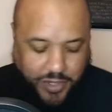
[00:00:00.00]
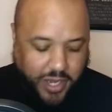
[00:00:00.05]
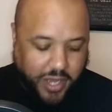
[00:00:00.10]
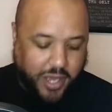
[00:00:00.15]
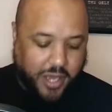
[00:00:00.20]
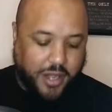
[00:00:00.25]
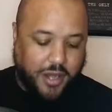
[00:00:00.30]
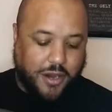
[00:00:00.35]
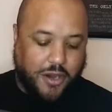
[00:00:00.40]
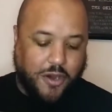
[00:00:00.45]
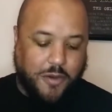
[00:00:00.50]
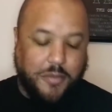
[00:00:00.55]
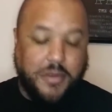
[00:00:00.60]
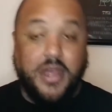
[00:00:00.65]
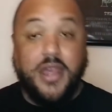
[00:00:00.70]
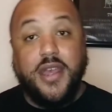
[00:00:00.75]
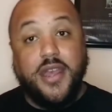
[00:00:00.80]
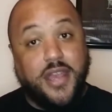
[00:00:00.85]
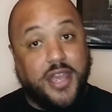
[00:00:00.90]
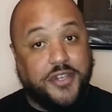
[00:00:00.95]
And
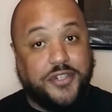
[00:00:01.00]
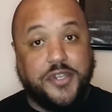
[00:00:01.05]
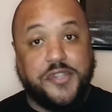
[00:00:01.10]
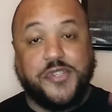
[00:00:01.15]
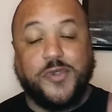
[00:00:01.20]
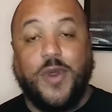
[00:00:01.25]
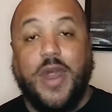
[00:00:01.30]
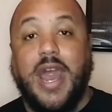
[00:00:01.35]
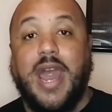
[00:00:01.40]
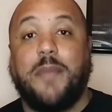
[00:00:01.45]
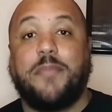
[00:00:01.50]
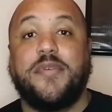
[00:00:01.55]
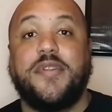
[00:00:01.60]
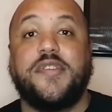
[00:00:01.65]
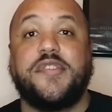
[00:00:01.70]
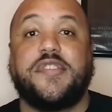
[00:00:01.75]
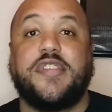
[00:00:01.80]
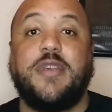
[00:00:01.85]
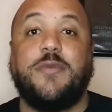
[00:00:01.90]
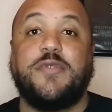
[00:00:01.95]
just so
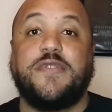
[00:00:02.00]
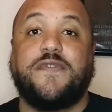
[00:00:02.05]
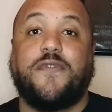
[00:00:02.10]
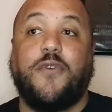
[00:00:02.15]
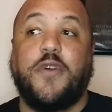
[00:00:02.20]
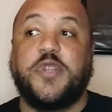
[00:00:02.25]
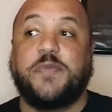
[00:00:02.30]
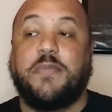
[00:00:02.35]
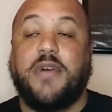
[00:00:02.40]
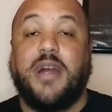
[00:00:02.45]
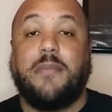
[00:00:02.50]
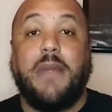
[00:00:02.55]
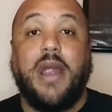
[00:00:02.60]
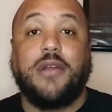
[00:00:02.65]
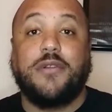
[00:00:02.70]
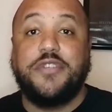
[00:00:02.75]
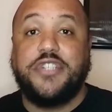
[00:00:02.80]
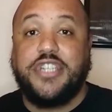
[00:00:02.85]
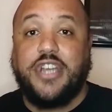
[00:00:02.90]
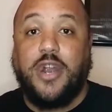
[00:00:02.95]
happens, he was voiced by
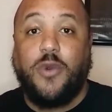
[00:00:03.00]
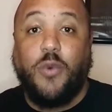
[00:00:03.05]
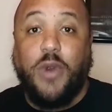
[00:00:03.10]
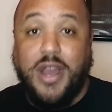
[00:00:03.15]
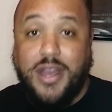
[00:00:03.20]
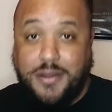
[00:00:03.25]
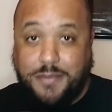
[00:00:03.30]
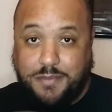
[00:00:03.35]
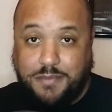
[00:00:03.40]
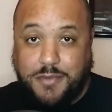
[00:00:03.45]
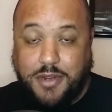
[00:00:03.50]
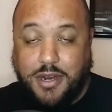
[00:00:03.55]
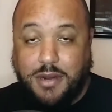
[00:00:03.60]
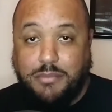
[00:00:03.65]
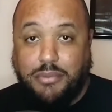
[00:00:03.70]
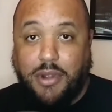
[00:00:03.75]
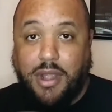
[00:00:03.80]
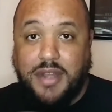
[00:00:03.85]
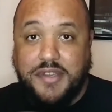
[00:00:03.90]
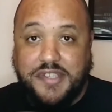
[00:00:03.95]
Michael Jai White,
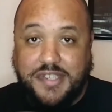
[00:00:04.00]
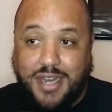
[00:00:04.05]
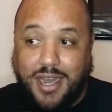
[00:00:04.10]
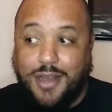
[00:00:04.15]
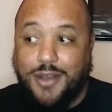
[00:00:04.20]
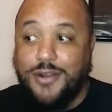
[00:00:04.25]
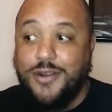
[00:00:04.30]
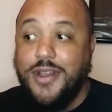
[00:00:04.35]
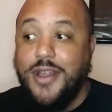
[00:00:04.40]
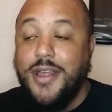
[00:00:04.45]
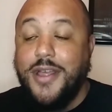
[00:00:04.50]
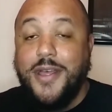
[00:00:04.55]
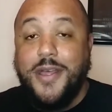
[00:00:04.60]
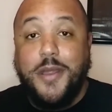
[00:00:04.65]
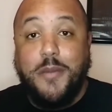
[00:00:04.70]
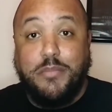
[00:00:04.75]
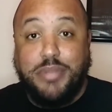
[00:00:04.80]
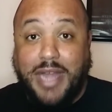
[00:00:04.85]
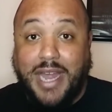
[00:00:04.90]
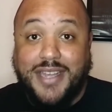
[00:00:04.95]
Bronze Tiger,
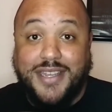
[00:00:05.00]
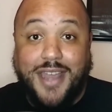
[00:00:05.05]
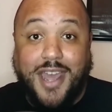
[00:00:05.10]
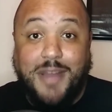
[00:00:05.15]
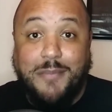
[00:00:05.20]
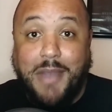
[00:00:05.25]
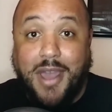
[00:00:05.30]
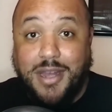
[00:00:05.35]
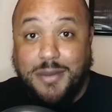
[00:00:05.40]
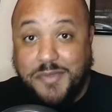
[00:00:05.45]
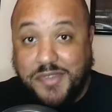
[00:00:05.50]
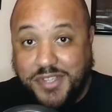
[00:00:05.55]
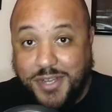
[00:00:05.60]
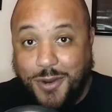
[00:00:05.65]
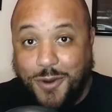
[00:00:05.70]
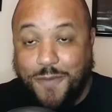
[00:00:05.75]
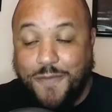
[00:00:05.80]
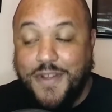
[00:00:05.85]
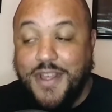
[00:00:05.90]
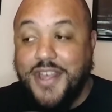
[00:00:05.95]
Black Dynamite
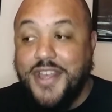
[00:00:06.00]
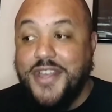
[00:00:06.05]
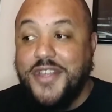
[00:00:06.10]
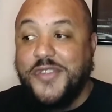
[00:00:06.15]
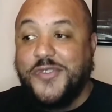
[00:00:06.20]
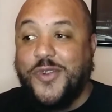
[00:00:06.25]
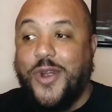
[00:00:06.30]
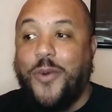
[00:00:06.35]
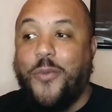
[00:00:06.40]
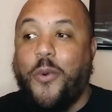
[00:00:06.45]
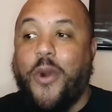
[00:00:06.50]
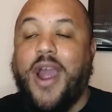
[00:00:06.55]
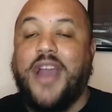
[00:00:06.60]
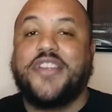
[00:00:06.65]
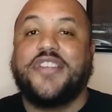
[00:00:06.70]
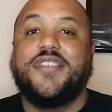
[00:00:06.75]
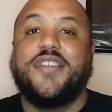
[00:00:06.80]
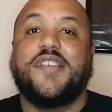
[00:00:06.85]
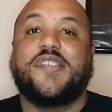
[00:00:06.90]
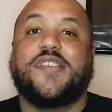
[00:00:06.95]
himself. So I'm
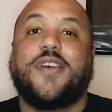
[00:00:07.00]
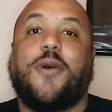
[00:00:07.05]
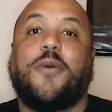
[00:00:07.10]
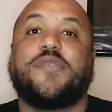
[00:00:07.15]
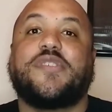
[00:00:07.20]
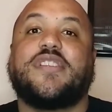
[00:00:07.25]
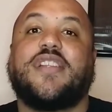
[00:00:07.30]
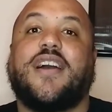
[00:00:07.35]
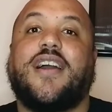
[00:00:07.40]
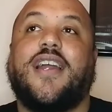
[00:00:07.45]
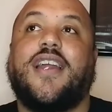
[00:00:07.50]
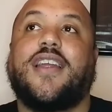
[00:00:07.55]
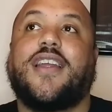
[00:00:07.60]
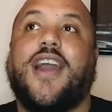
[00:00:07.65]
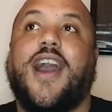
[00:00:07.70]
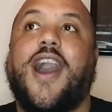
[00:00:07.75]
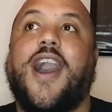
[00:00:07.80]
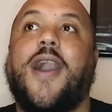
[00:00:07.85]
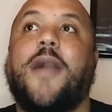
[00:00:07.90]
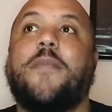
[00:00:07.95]
watching this, I was like,
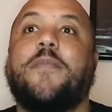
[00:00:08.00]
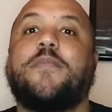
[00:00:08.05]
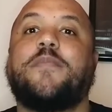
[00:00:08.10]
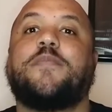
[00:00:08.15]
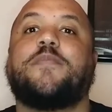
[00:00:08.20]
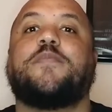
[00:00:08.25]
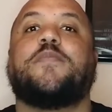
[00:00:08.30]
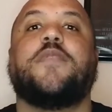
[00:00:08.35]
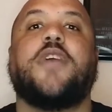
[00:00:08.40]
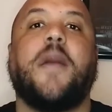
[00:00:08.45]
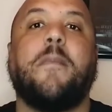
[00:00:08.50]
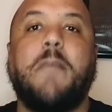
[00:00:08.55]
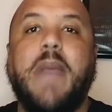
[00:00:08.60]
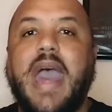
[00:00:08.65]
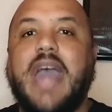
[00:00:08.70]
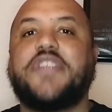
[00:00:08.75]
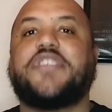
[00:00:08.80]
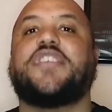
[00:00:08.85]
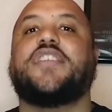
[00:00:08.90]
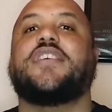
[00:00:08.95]
I'm
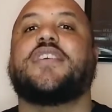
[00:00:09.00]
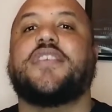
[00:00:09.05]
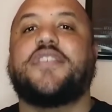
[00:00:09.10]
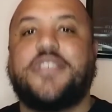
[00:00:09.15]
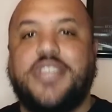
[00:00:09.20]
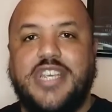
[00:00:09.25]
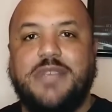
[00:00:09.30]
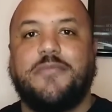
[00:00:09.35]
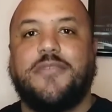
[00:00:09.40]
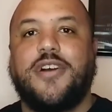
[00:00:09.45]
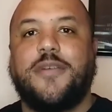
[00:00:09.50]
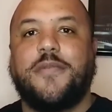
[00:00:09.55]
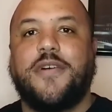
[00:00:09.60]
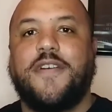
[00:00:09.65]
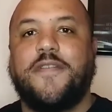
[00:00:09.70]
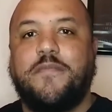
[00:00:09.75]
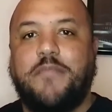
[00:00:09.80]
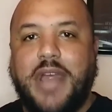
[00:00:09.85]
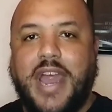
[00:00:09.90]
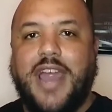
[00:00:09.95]
imagining a team-up
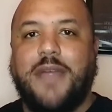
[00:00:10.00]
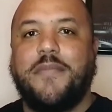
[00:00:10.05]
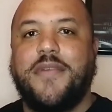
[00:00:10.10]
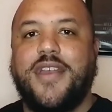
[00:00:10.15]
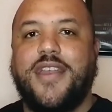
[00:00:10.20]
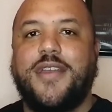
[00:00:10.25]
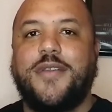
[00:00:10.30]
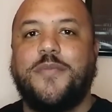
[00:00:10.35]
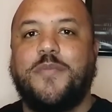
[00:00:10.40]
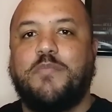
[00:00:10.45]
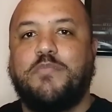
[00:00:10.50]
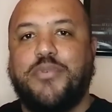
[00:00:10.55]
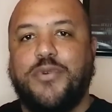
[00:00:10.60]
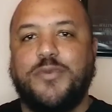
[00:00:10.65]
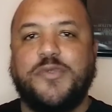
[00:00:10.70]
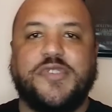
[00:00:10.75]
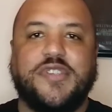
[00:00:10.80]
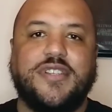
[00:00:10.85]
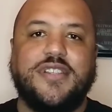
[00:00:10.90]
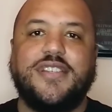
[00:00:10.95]
of Batman,
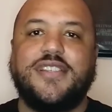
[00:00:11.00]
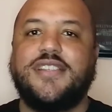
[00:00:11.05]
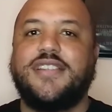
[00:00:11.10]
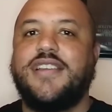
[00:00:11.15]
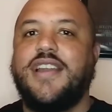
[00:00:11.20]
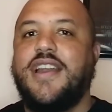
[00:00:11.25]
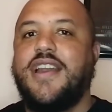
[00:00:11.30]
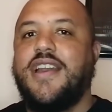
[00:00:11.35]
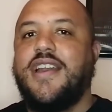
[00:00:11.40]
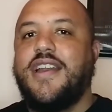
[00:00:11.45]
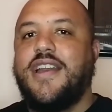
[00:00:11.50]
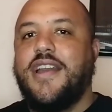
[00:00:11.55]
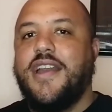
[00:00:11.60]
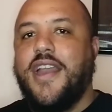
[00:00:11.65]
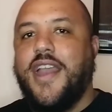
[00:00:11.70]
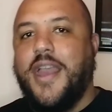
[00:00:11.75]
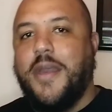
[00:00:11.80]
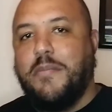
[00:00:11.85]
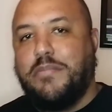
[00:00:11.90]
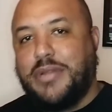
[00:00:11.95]
Bruce Lee,
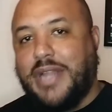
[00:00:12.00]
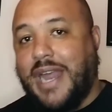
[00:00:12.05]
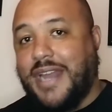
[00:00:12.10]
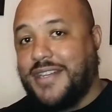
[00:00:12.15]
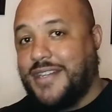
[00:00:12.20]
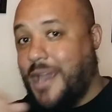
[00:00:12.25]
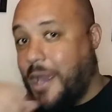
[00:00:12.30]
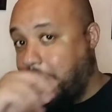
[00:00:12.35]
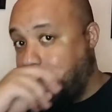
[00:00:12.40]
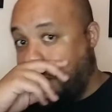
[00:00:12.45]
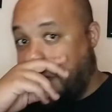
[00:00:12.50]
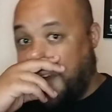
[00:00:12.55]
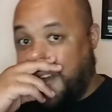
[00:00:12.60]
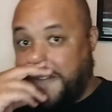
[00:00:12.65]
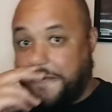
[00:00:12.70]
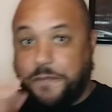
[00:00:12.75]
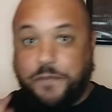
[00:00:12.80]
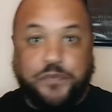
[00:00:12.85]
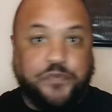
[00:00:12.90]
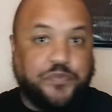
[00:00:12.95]
and Black Dynamite.